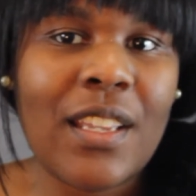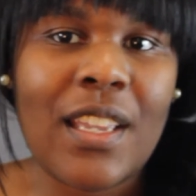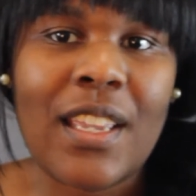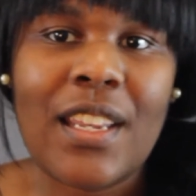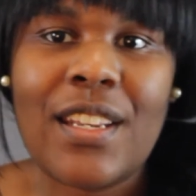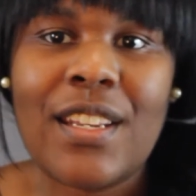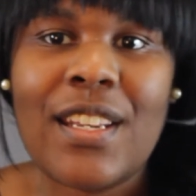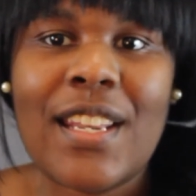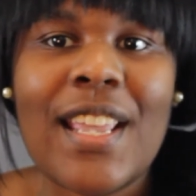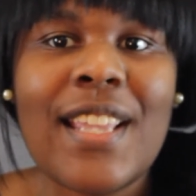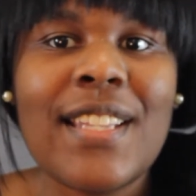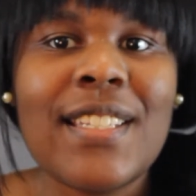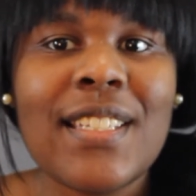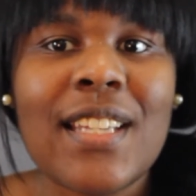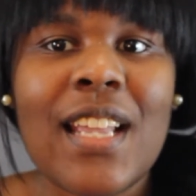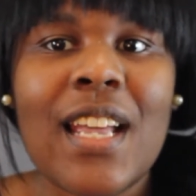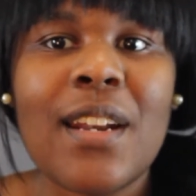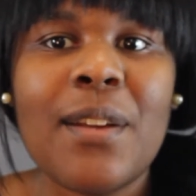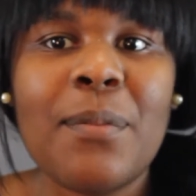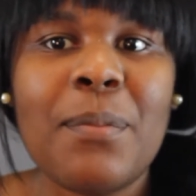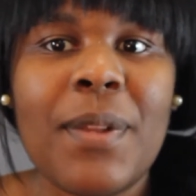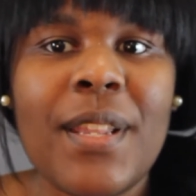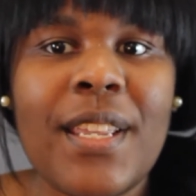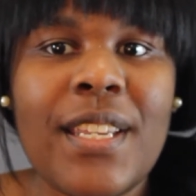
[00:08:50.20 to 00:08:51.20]
And that's
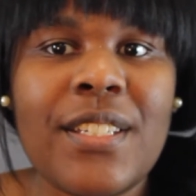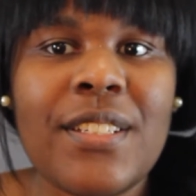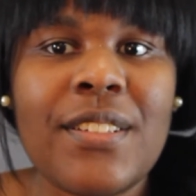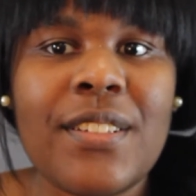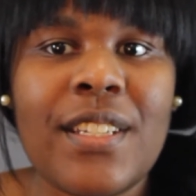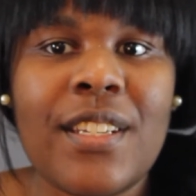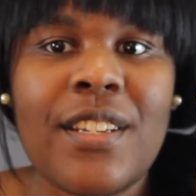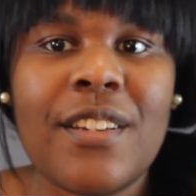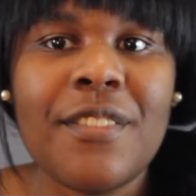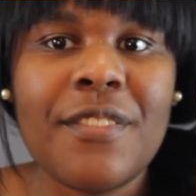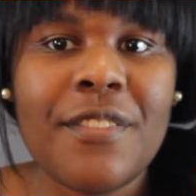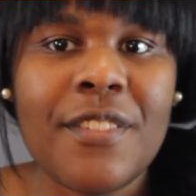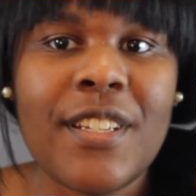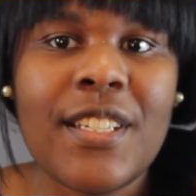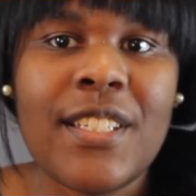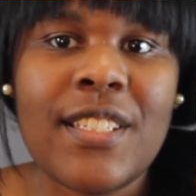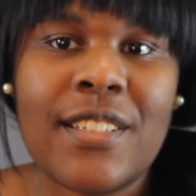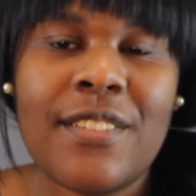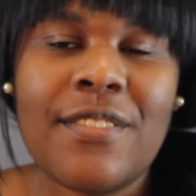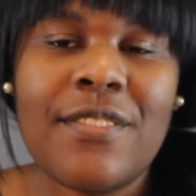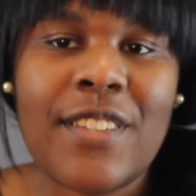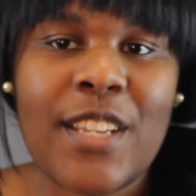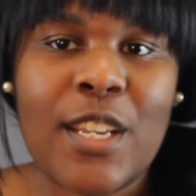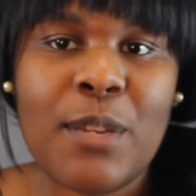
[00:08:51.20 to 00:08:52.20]
not a place that your
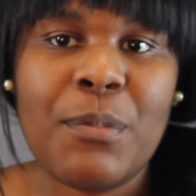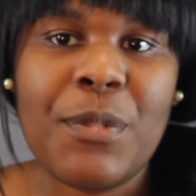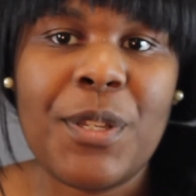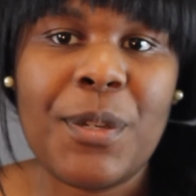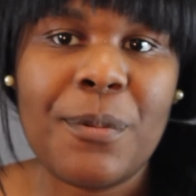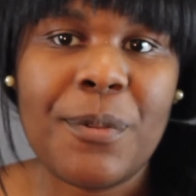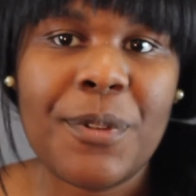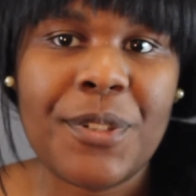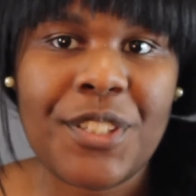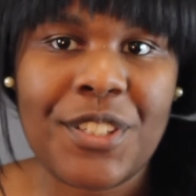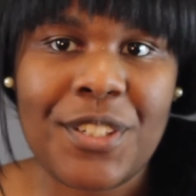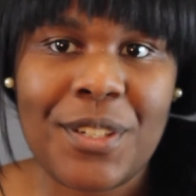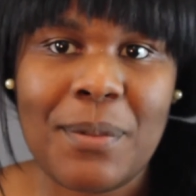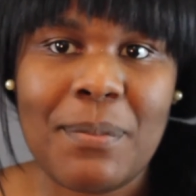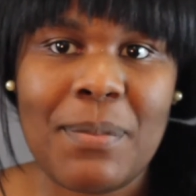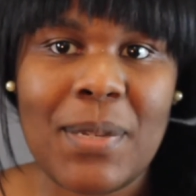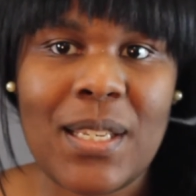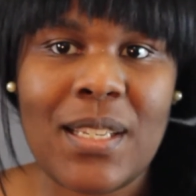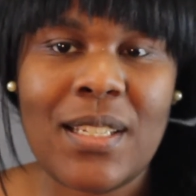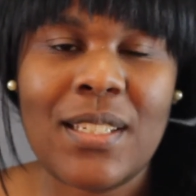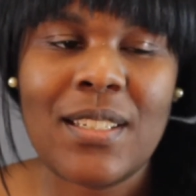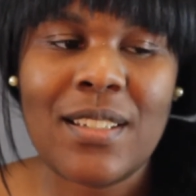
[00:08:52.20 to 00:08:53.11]
friends and family want you to be.